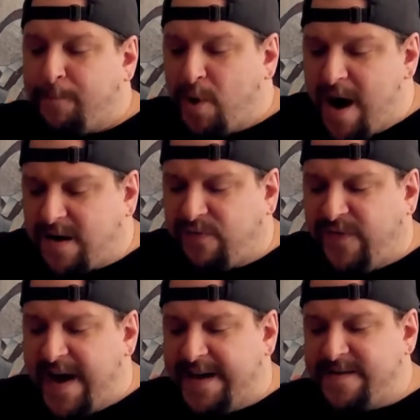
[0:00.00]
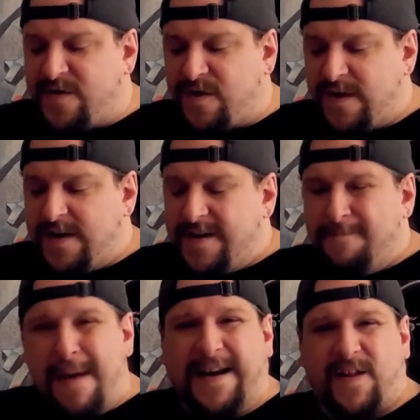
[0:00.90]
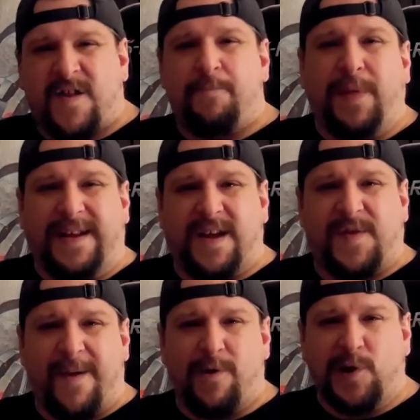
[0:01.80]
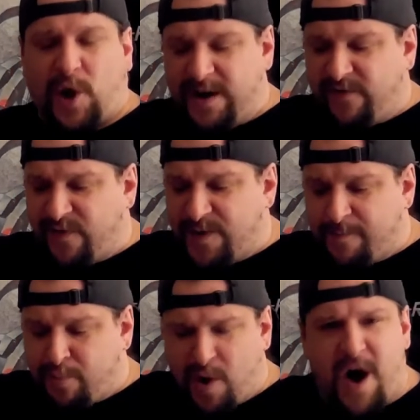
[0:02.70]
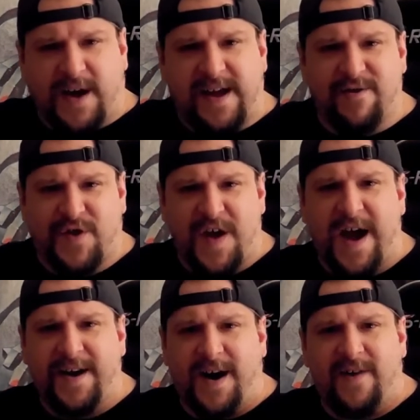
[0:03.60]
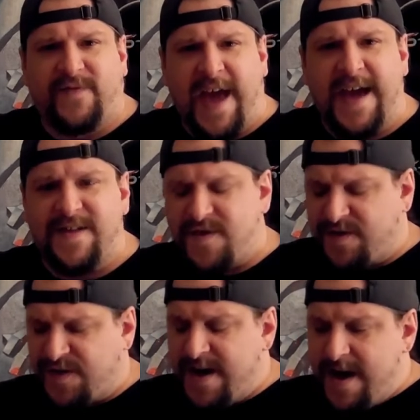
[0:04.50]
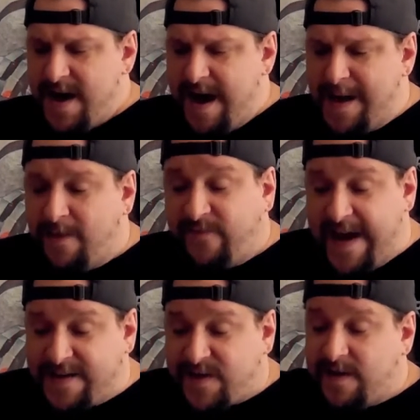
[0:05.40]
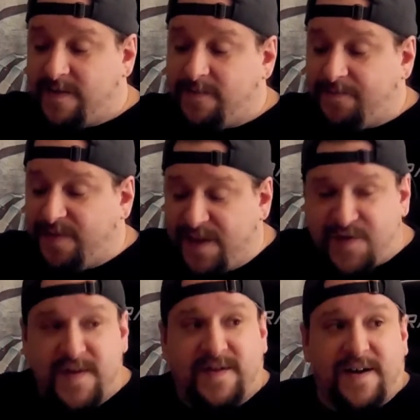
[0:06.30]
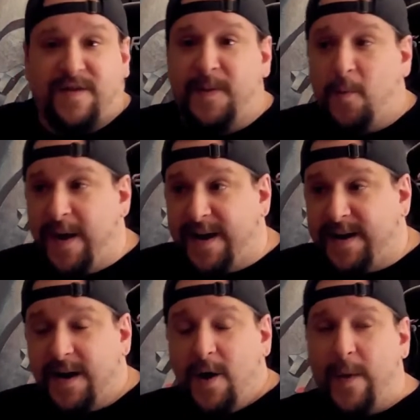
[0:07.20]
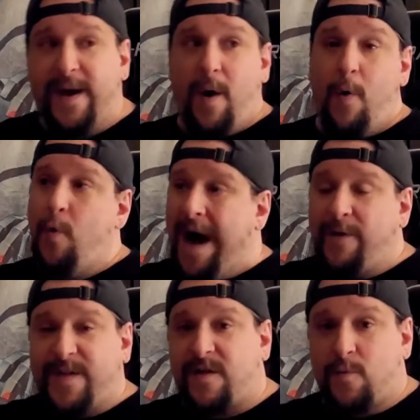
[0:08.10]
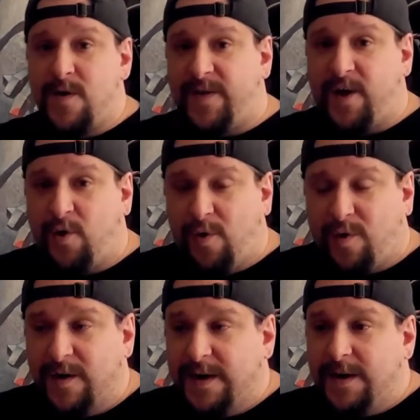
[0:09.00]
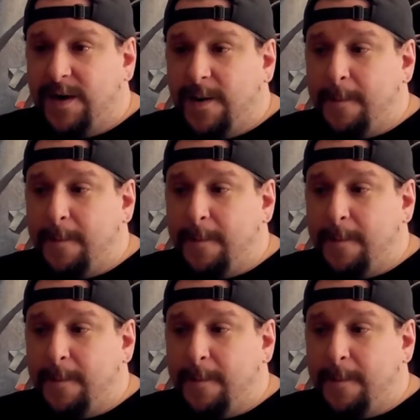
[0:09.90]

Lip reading: The prog fans might have split because they were looking for the proggier side of Kansas. And the fans that listened to Dust in the Wind went, oh wow, this is really cool.